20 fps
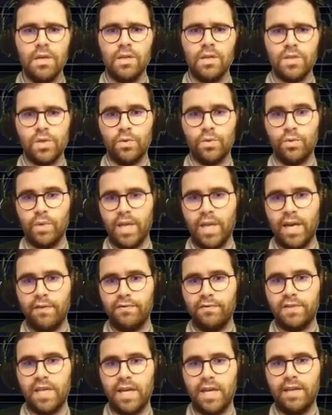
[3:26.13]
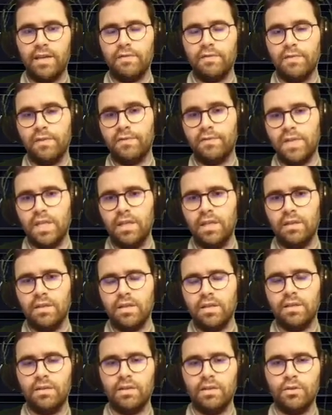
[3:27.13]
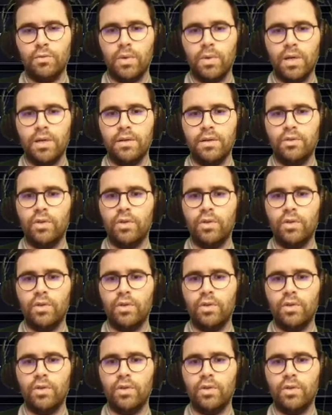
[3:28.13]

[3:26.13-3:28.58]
So you will have 10 and 15 in tier 1,